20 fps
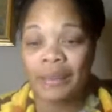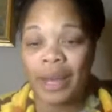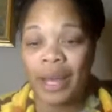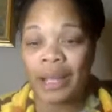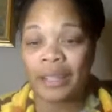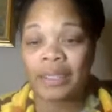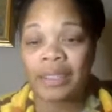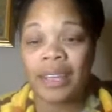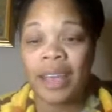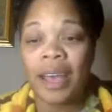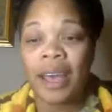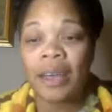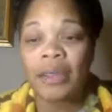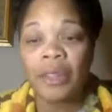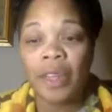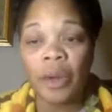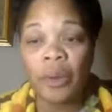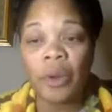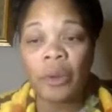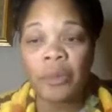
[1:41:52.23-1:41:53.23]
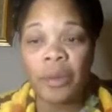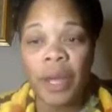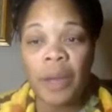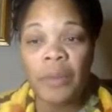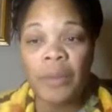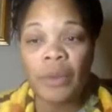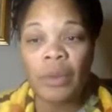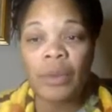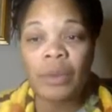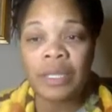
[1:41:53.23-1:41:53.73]
but there were
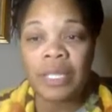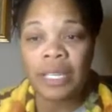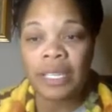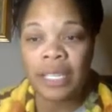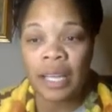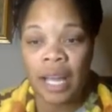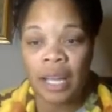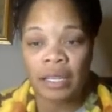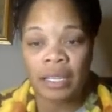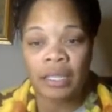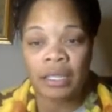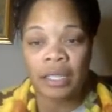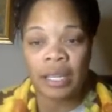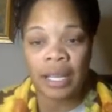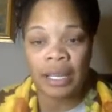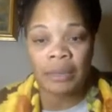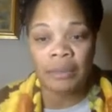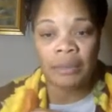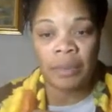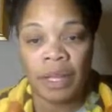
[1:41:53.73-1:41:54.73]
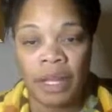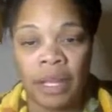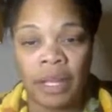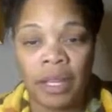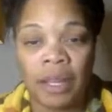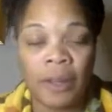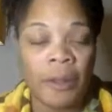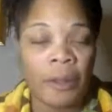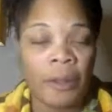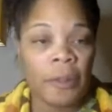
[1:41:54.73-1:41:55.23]
people who did not look like
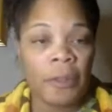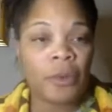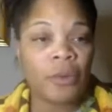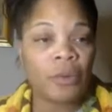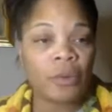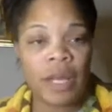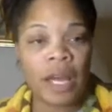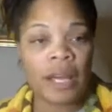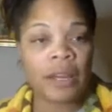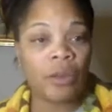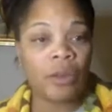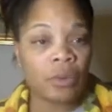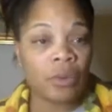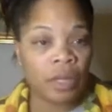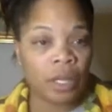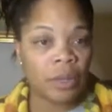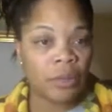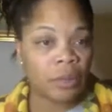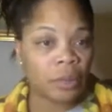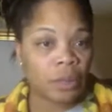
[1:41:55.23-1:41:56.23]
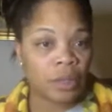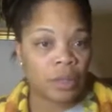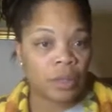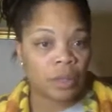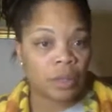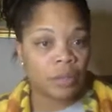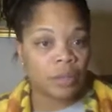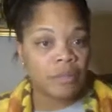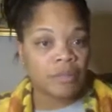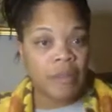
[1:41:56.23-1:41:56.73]
me who not only
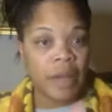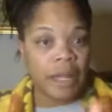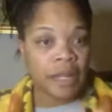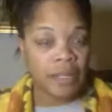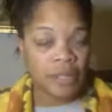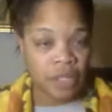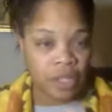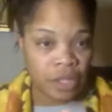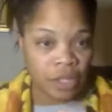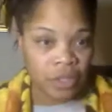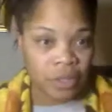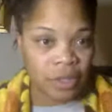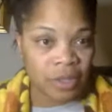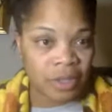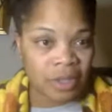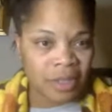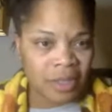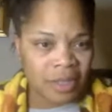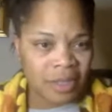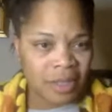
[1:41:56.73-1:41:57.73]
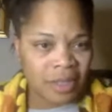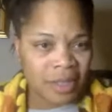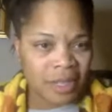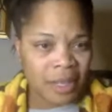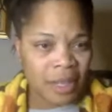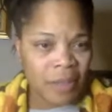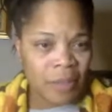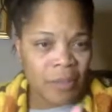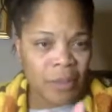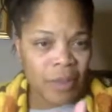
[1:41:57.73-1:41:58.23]
were mentors,
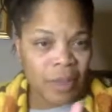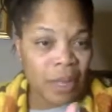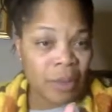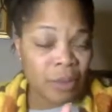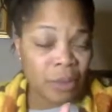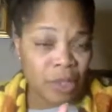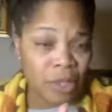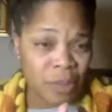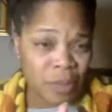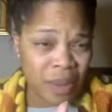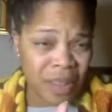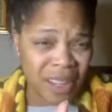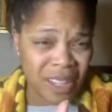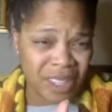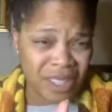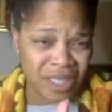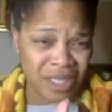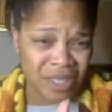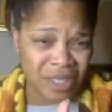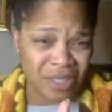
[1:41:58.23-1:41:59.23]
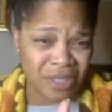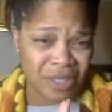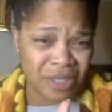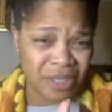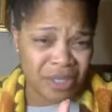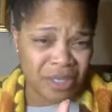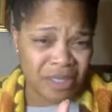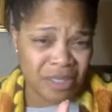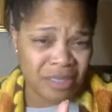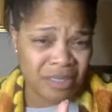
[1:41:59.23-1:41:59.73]
but they were
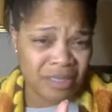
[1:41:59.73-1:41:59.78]
sponsors.